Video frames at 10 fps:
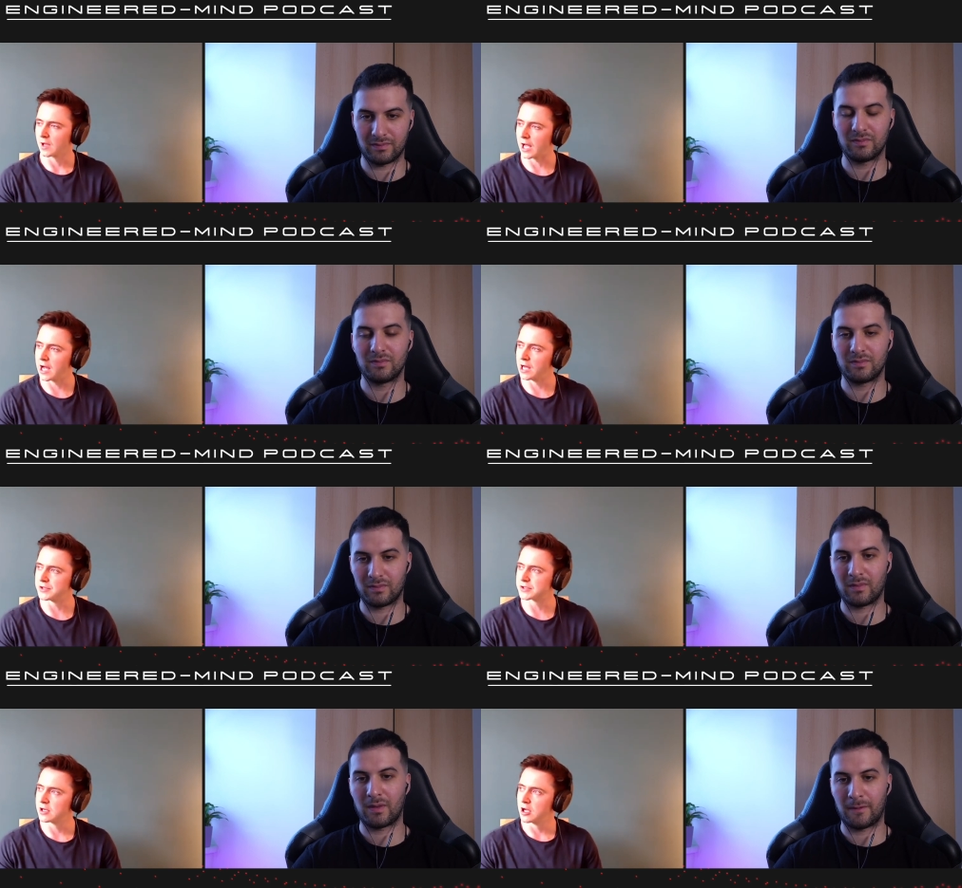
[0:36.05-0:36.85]
Speaker 1: And
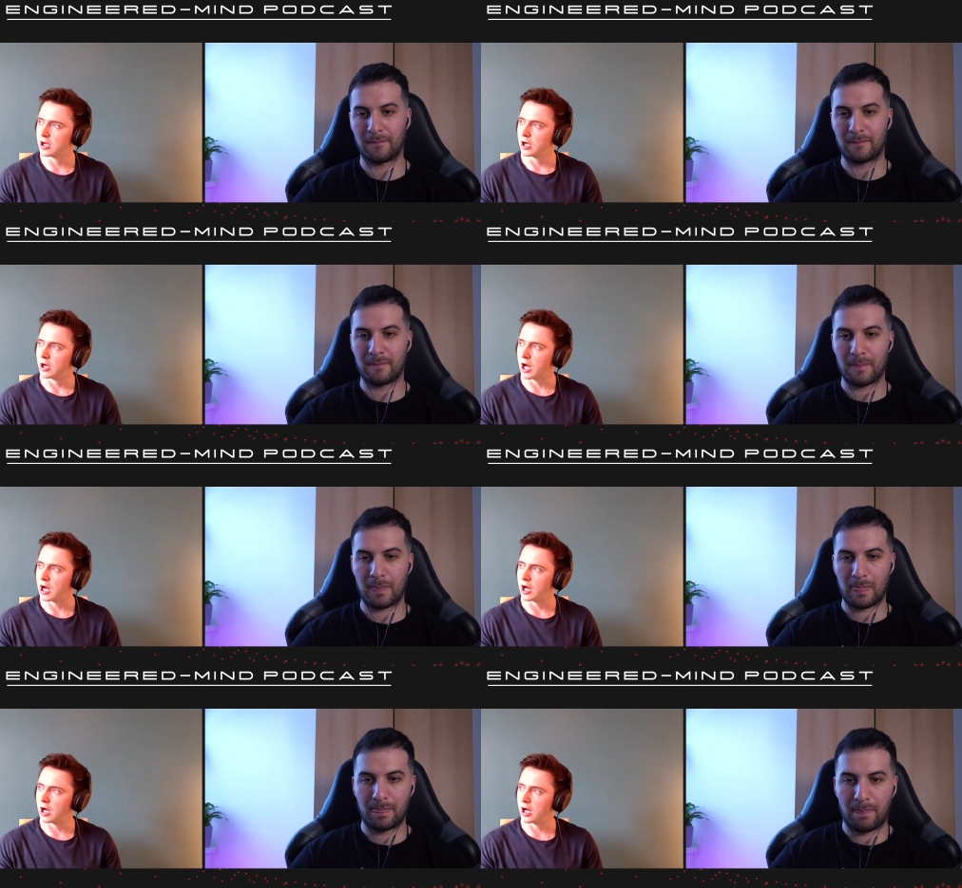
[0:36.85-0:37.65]

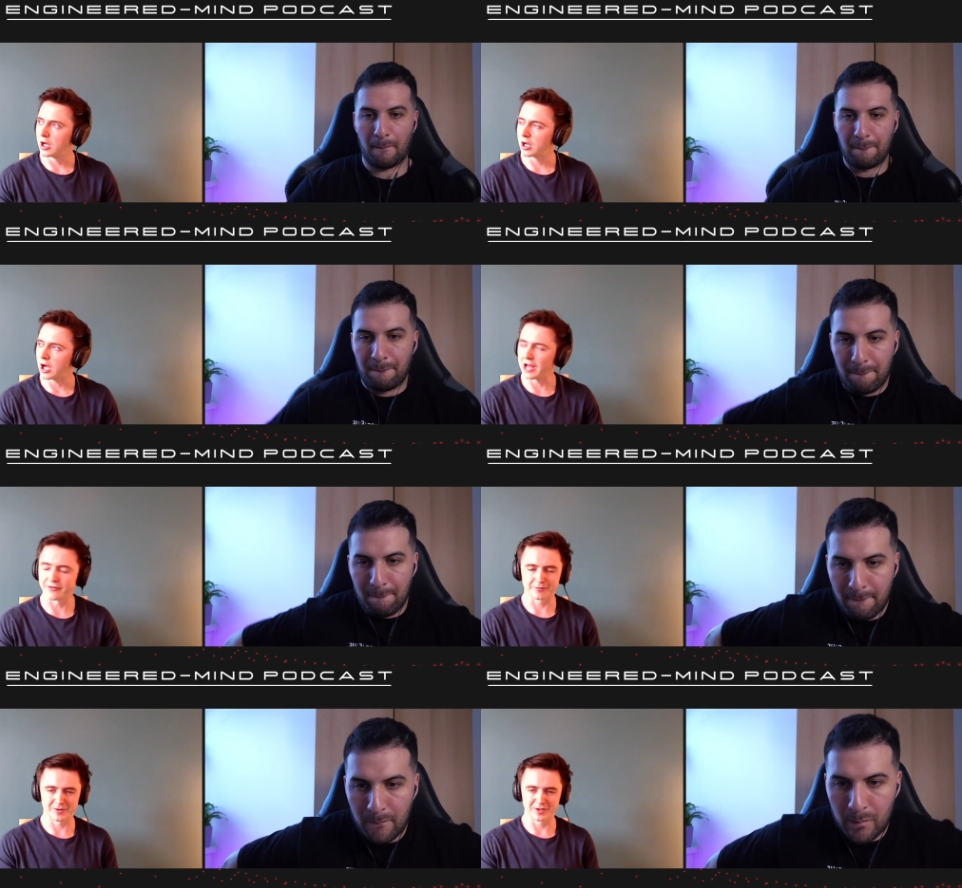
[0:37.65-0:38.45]
I
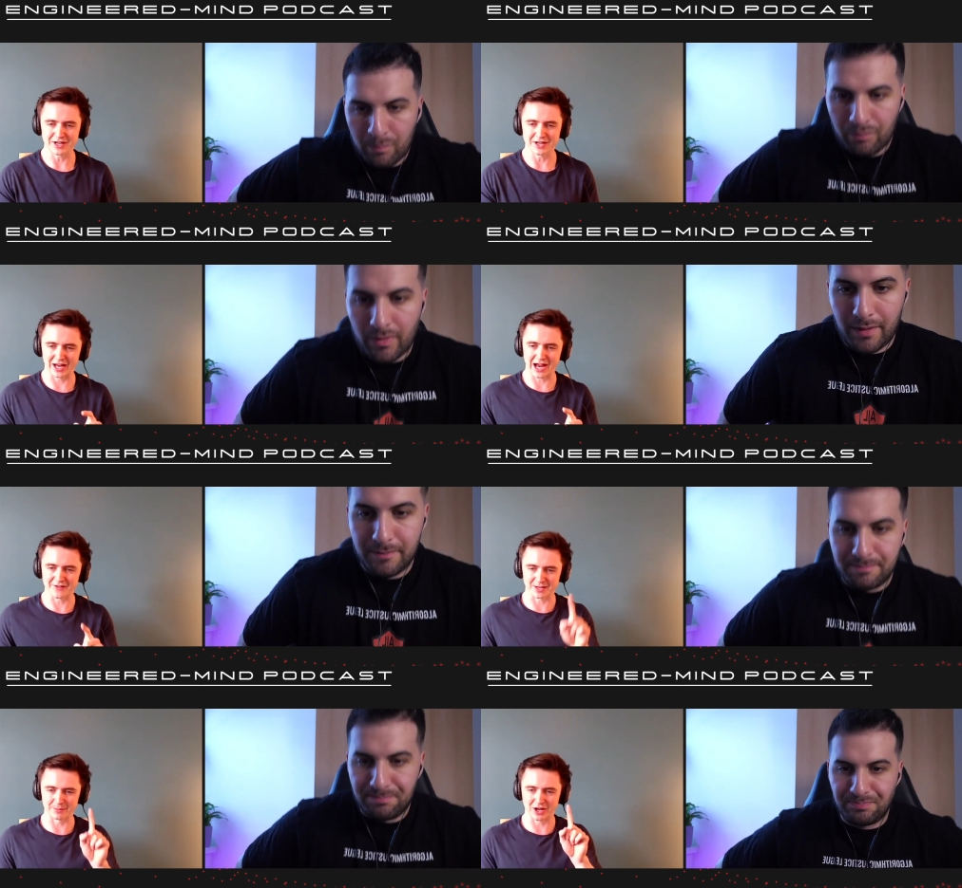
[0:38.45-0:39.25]
definitely have
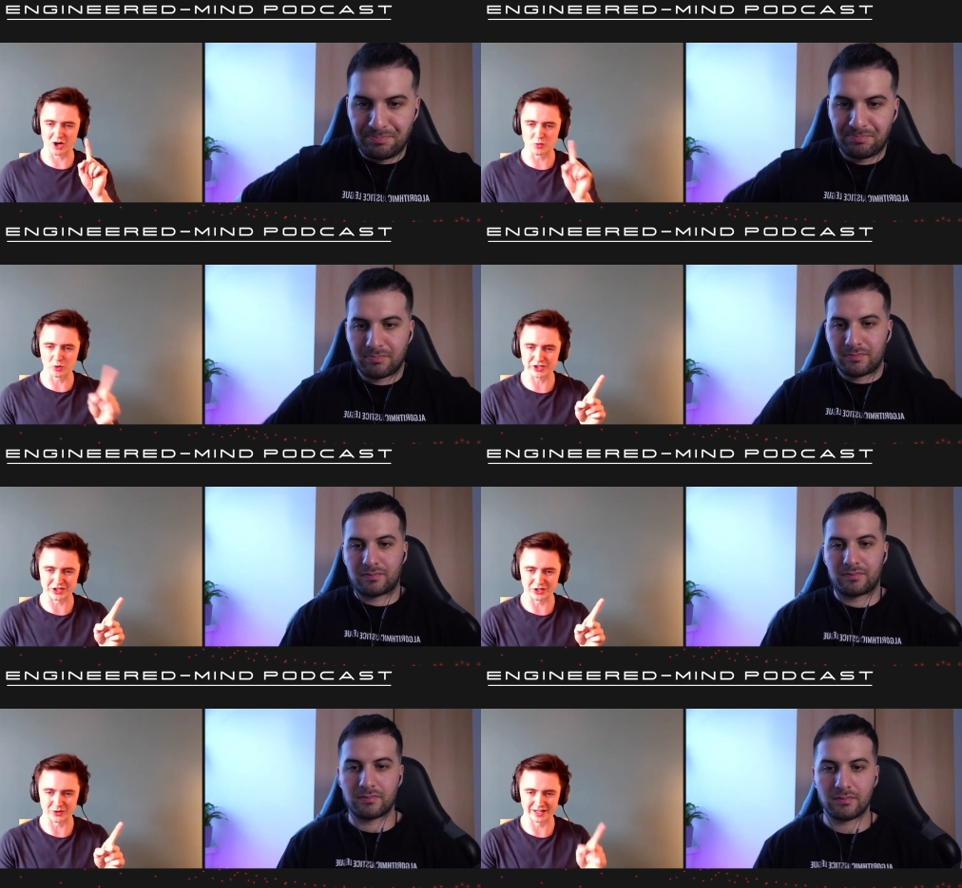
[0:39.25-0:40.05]
something I would
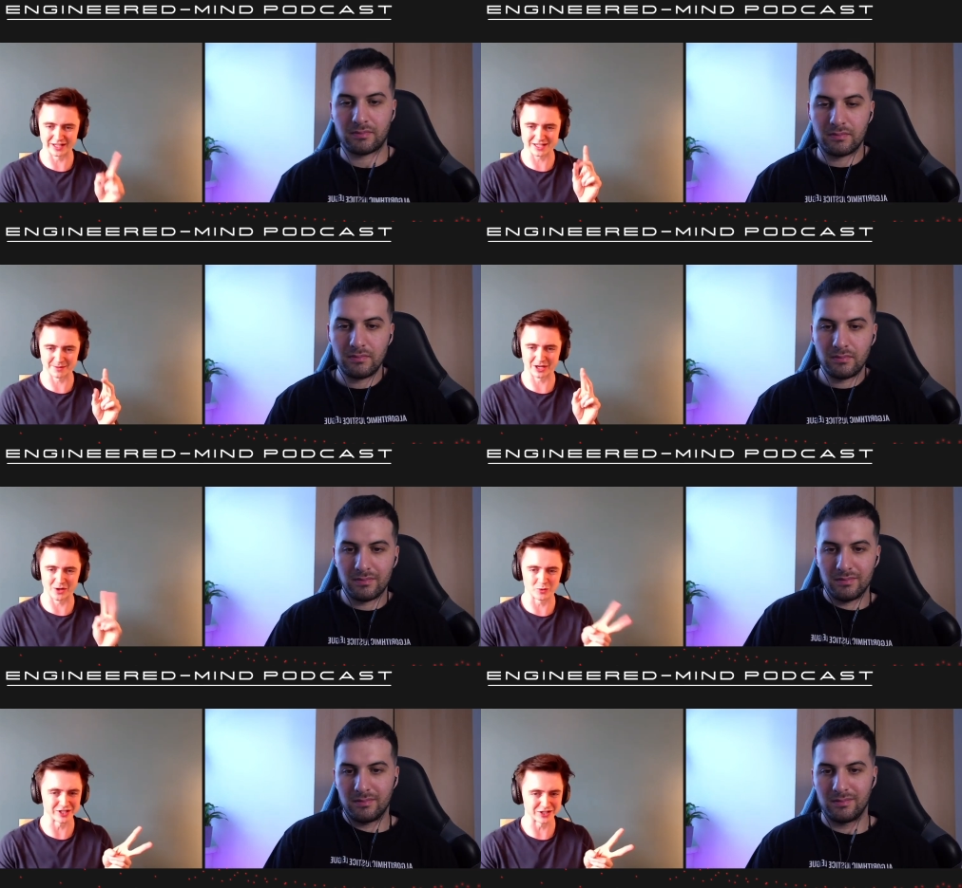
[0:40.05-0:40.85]
do and then something I
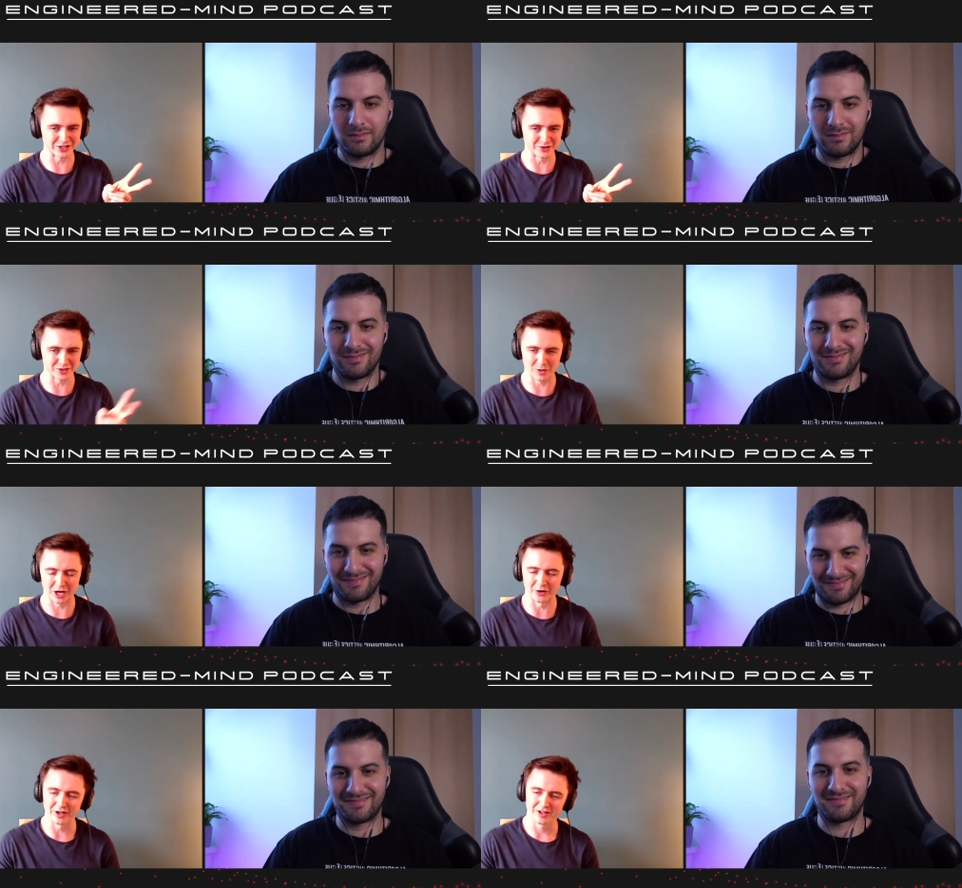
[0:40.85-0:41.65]
wouldn't do as
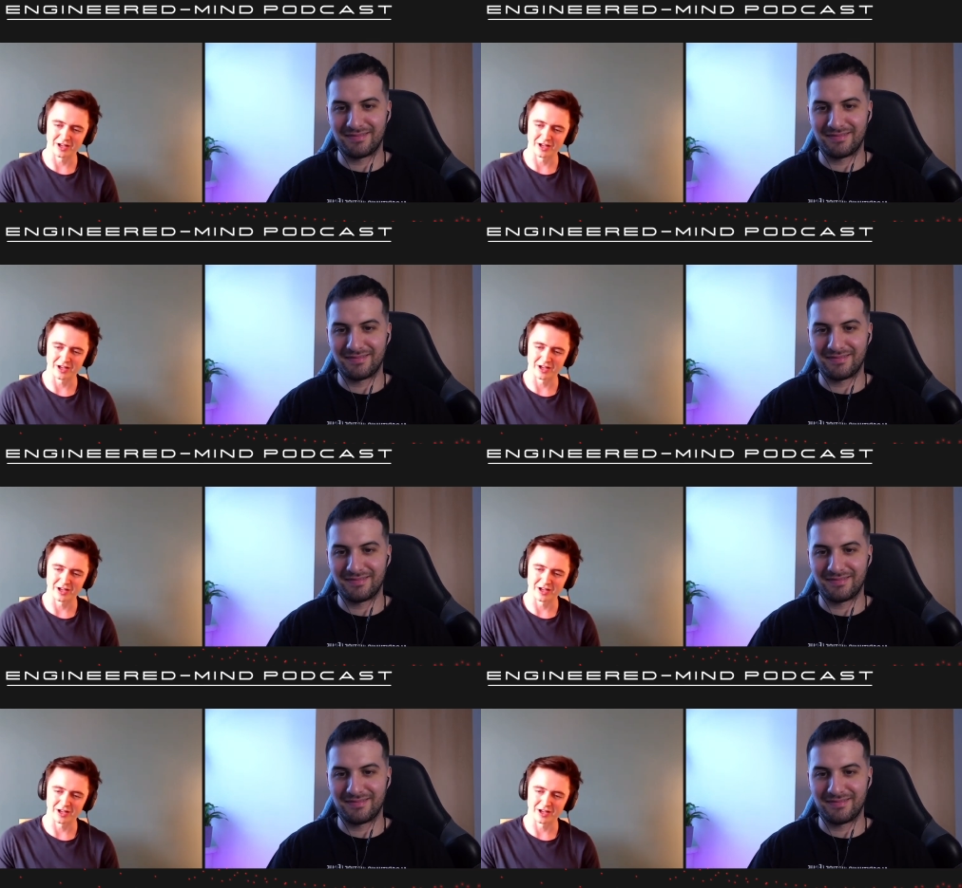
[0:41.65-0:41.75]
well.